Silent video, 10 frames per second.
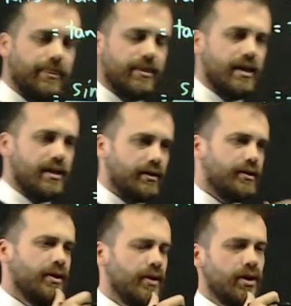theta.
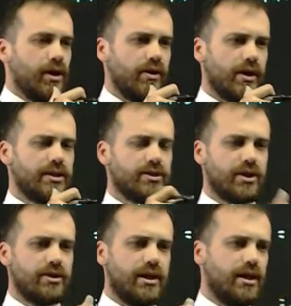All right,
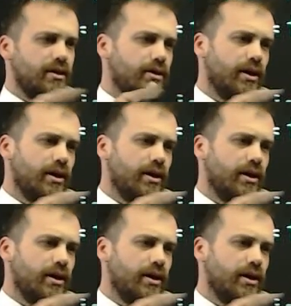so now